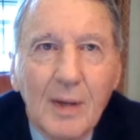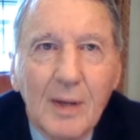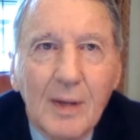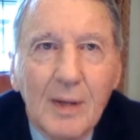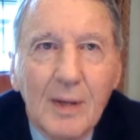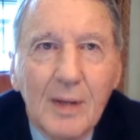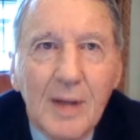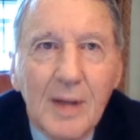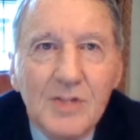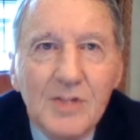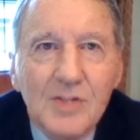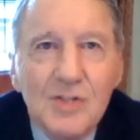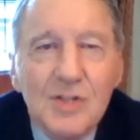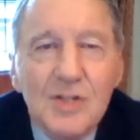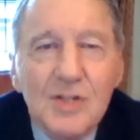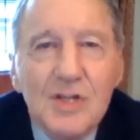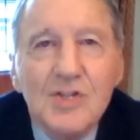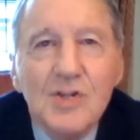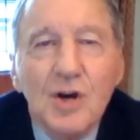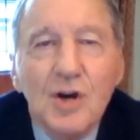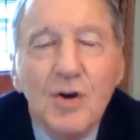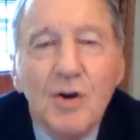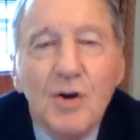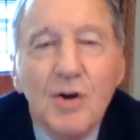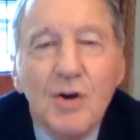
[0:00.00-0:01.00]
Yes,
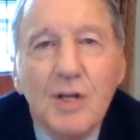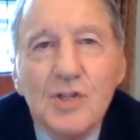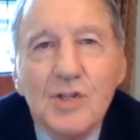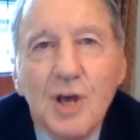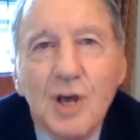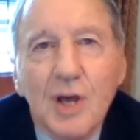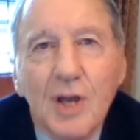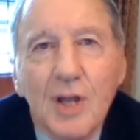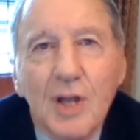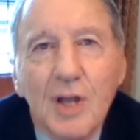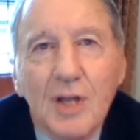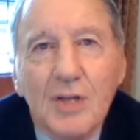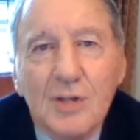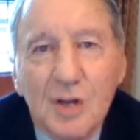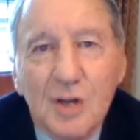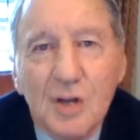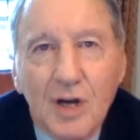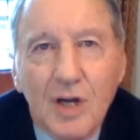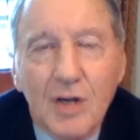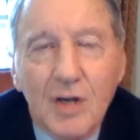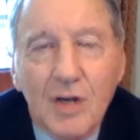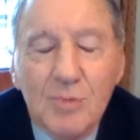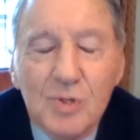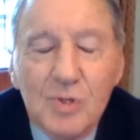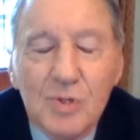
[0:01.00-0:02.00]
these are exciting
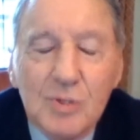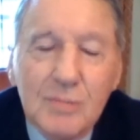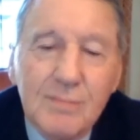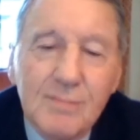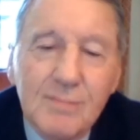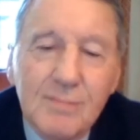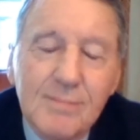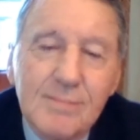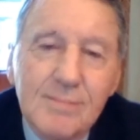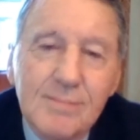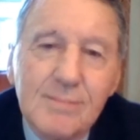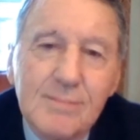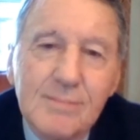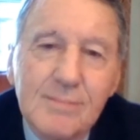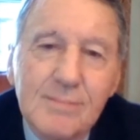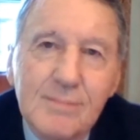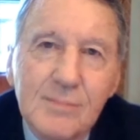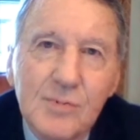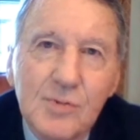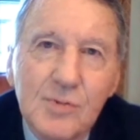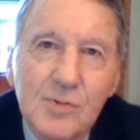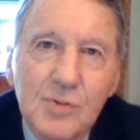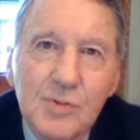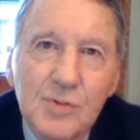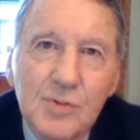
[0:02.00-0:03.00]
times.
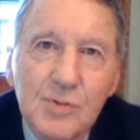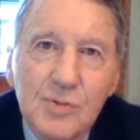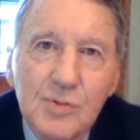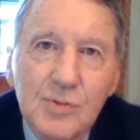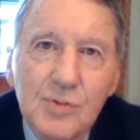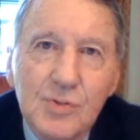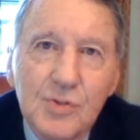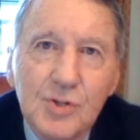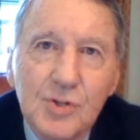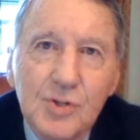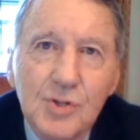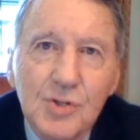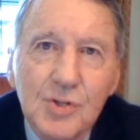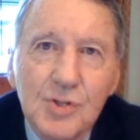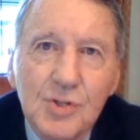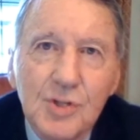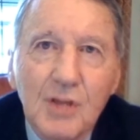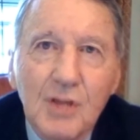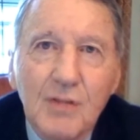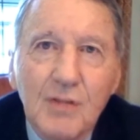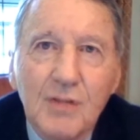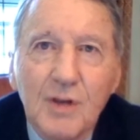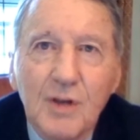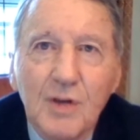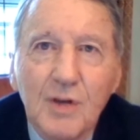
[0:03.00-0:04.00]
Just
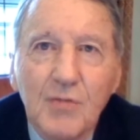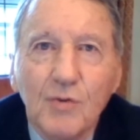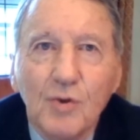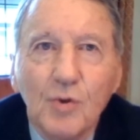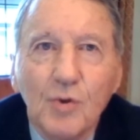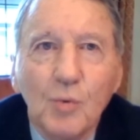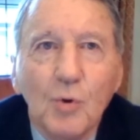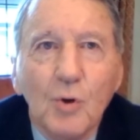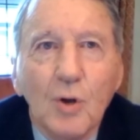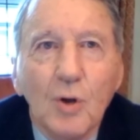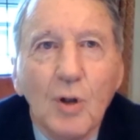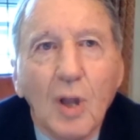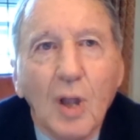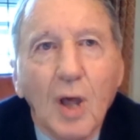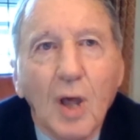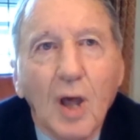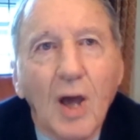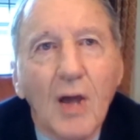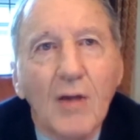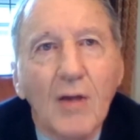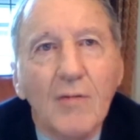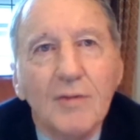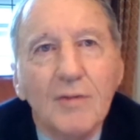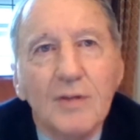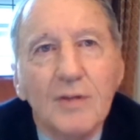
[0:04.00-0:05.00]
think that if you were
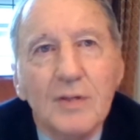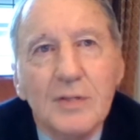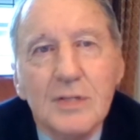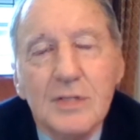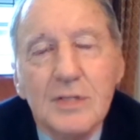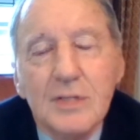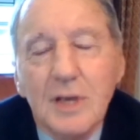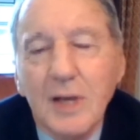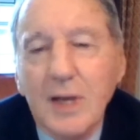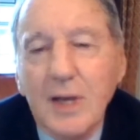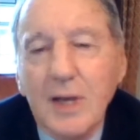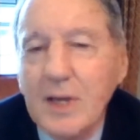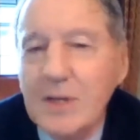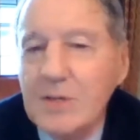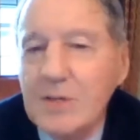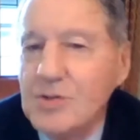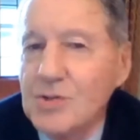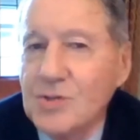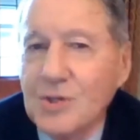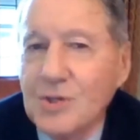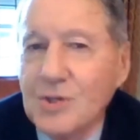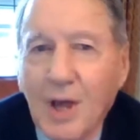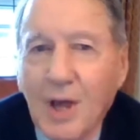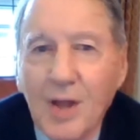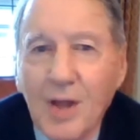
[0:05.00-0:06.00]
alive in, say,
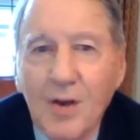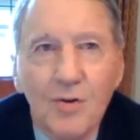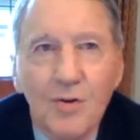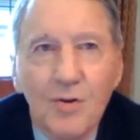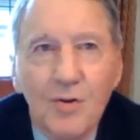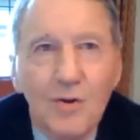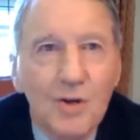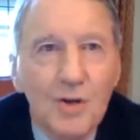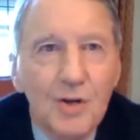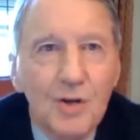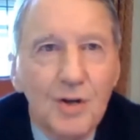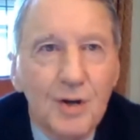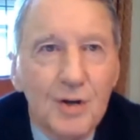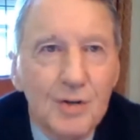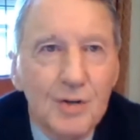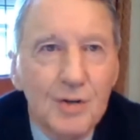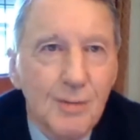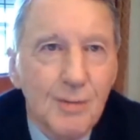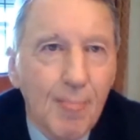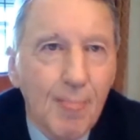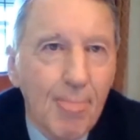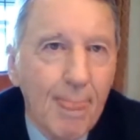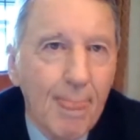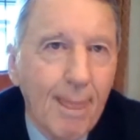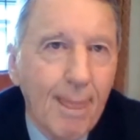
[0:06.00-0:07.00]
just 100 years,
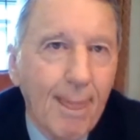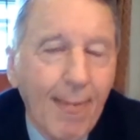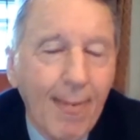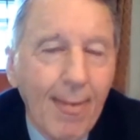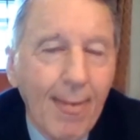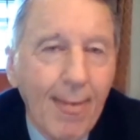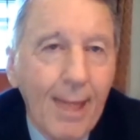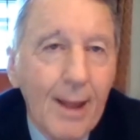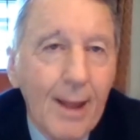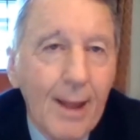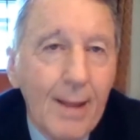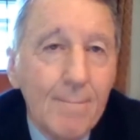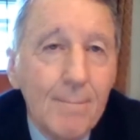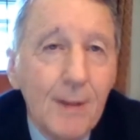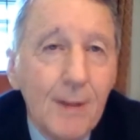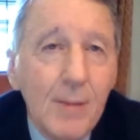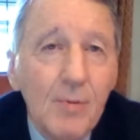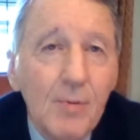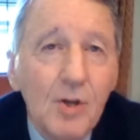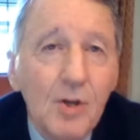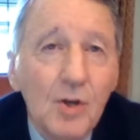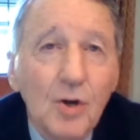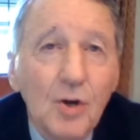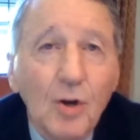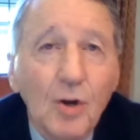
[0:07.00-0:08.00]
maybe
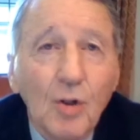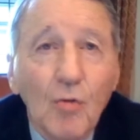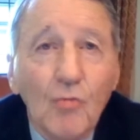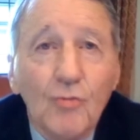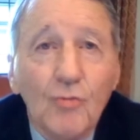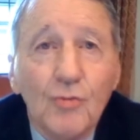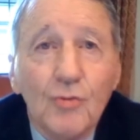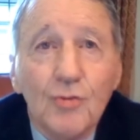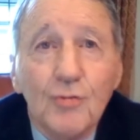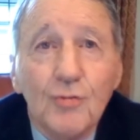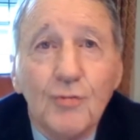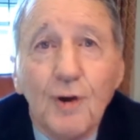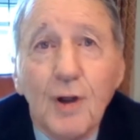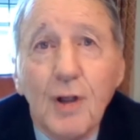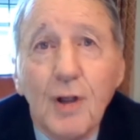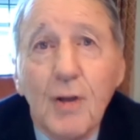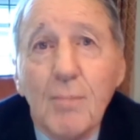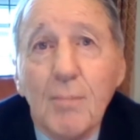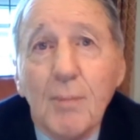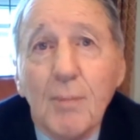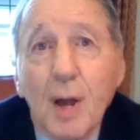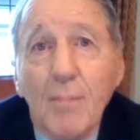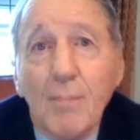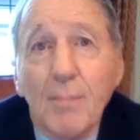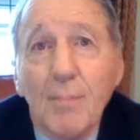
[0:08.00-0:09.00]
your closest friend
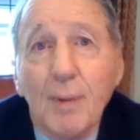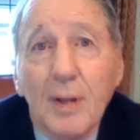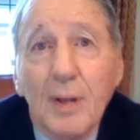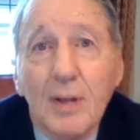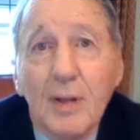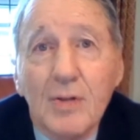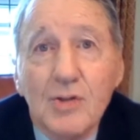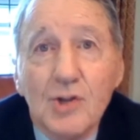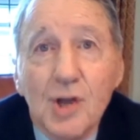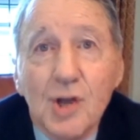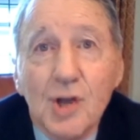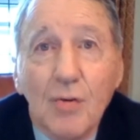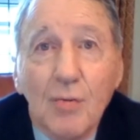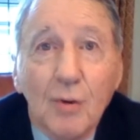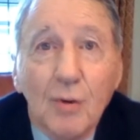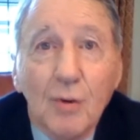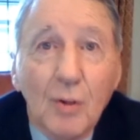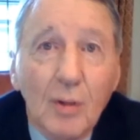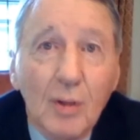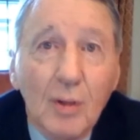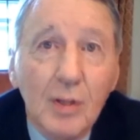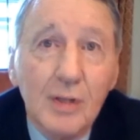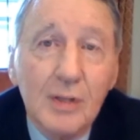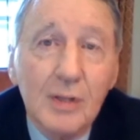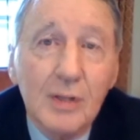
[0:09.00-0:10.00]
might be a
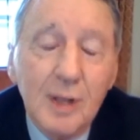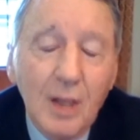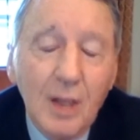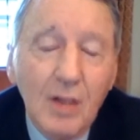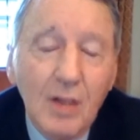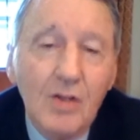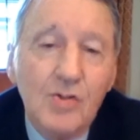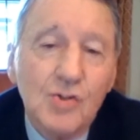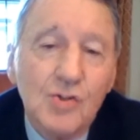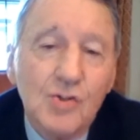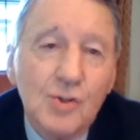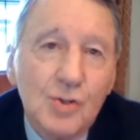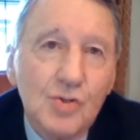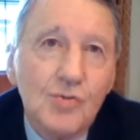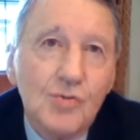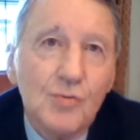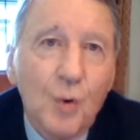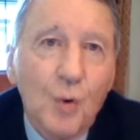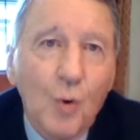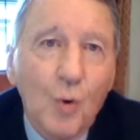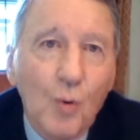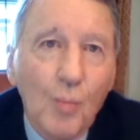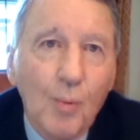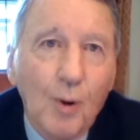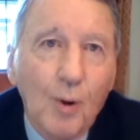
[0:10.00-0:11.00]
general intelligence
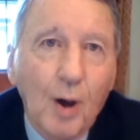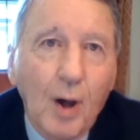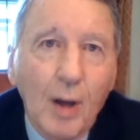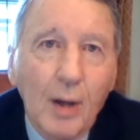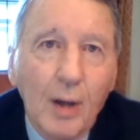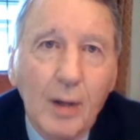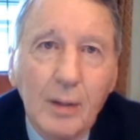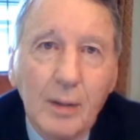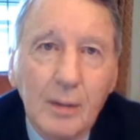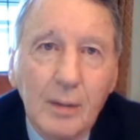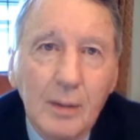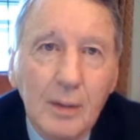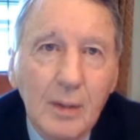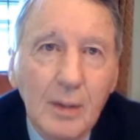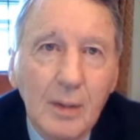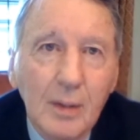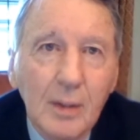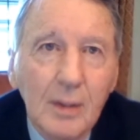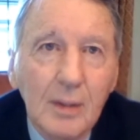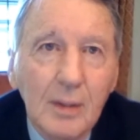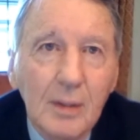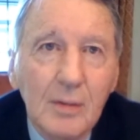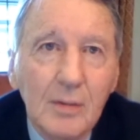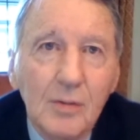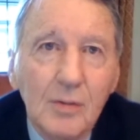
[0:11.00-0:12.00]
robot
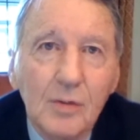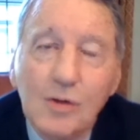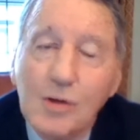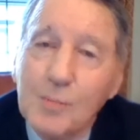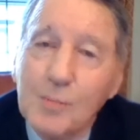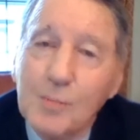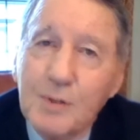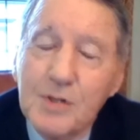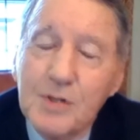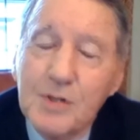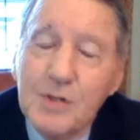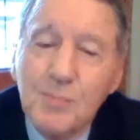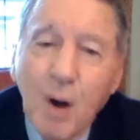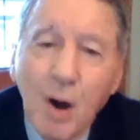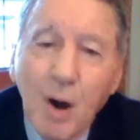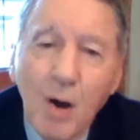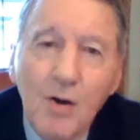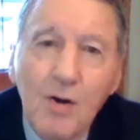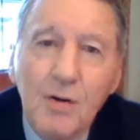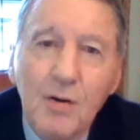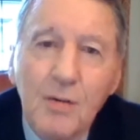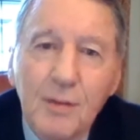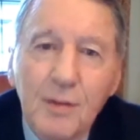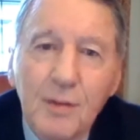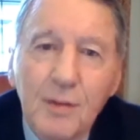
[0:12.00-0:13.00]
who could be
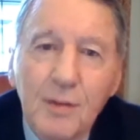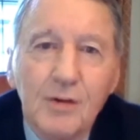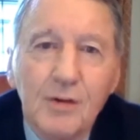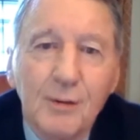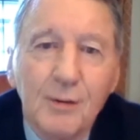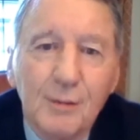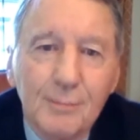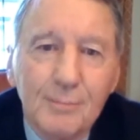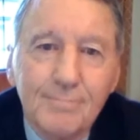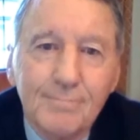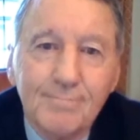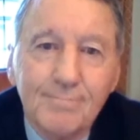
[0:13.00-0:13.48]
smarter than you,